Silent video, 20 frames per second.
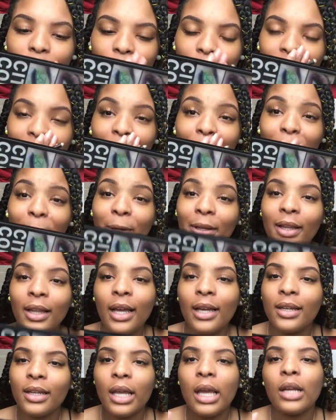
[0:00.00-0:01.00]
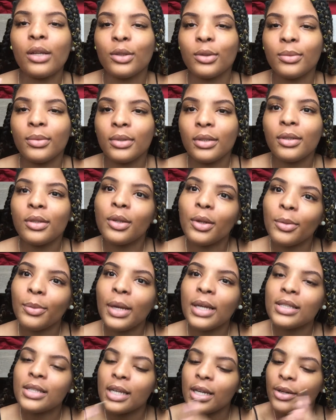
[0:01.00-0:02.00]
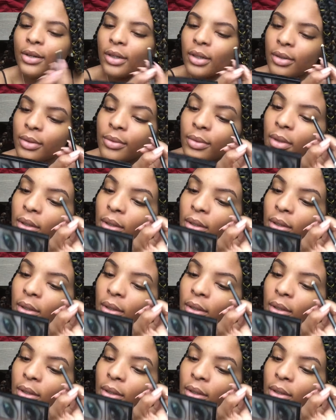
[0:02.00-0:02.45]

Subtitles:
They were like natural, but you know, mascara.